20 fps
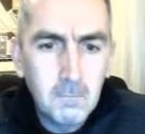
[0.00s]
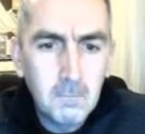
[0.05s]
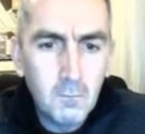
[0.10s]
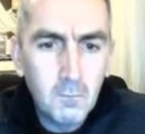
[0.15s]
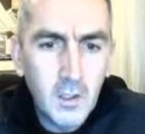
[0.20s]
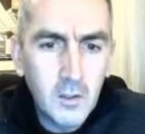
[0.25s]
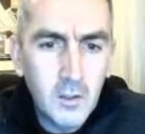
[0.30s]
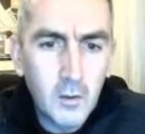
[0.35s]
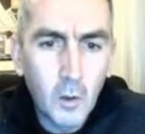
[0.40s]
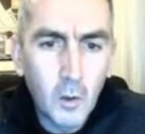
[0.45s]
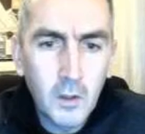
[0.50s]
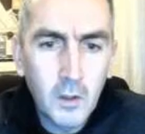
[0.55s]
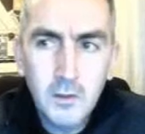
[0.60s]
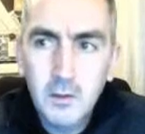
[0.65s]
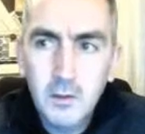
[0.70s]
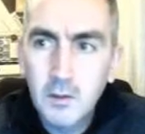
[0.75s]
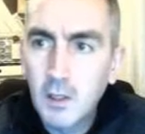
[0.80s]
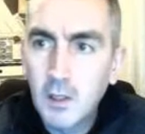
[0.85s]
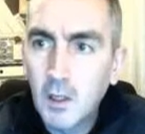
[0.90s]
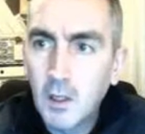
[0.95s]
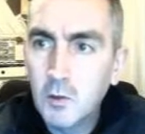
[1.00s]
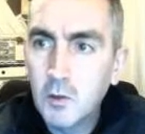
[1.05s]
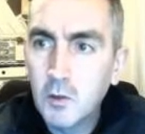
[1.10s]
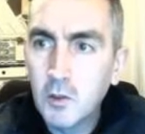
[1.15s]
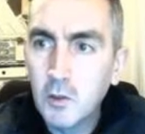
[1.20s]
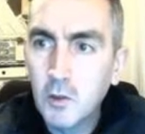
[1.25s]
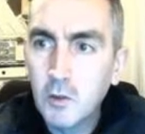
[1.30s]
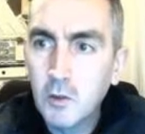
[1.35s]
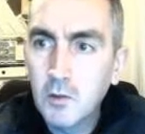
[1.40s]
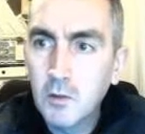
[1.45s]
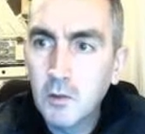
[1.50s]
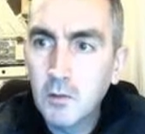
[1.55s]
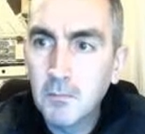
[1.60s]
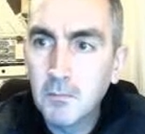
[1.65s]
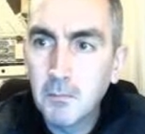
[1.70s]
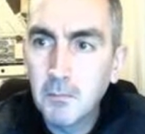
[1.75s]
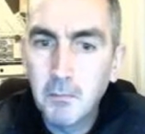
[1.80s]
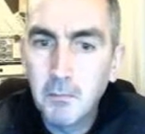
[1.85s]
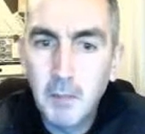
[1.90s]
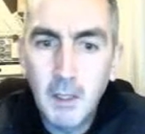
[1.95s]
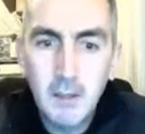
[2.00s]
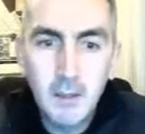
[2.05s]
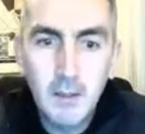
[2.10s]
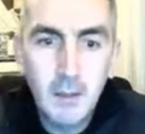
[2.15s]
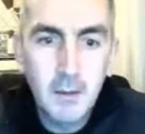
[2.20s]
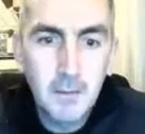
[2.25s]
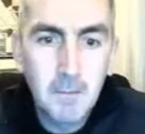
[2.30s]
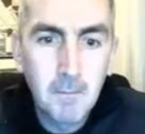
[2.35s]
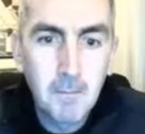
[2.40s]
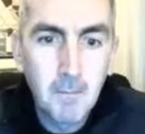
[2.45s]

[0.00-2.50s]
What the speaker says: resource, how to use it better.